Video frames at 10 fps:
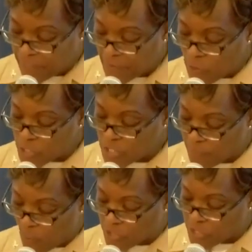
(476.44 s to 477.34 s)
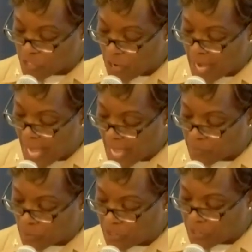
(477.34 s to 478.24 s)
the first four-star
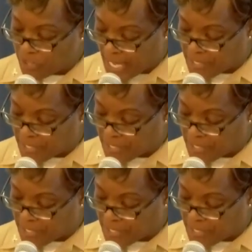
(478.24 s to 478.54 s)
admiral in the